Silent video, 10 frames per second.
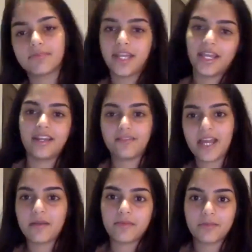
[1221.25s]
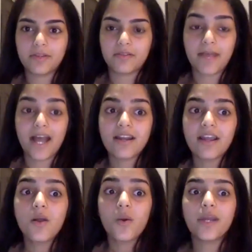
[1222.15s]
hai environment pe impact.
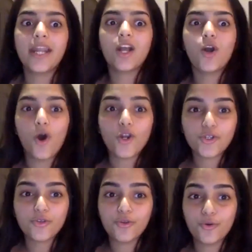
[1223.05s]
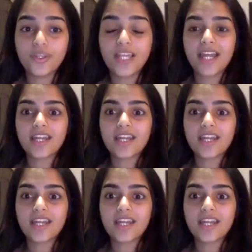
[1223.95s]
When I got to know that